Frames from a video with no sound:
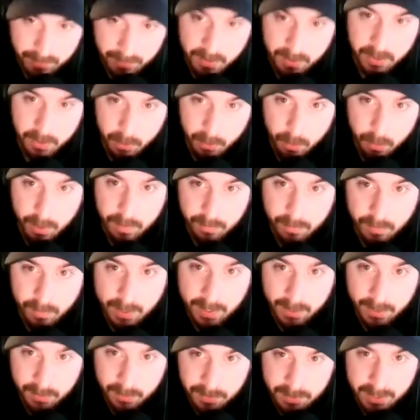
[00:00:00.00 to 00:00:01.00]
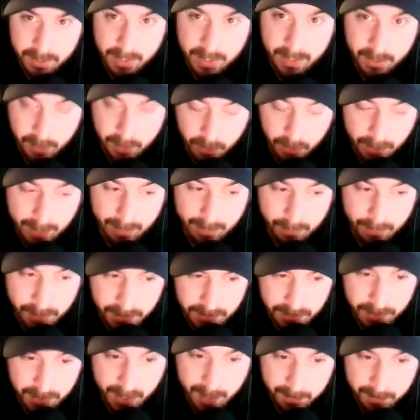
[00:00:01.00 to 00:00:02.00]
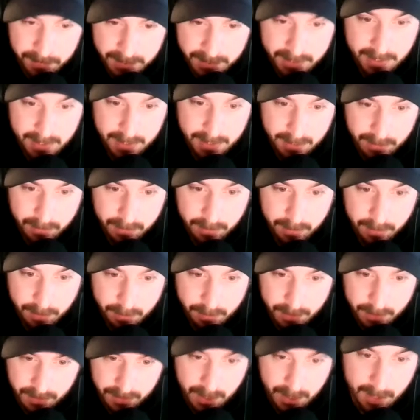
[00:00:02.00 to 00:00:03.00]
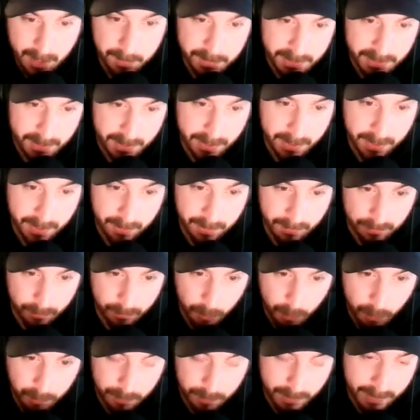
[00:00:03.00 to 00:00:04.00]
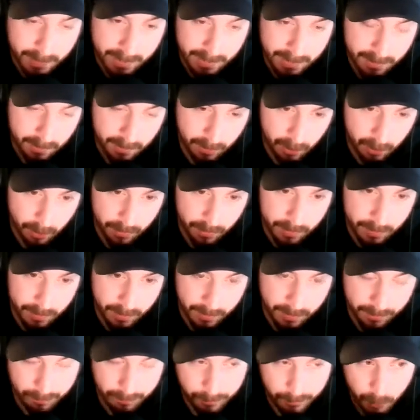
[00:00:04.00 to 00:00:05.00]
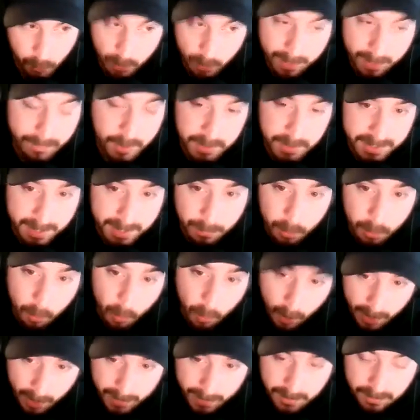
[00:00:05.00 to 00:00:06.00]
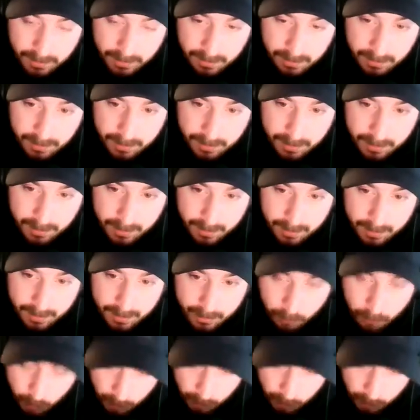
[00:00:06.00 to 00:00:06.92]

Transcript: the quarterfinals, yeah. You'll have the top seed. The top seed will play the whoever's number one will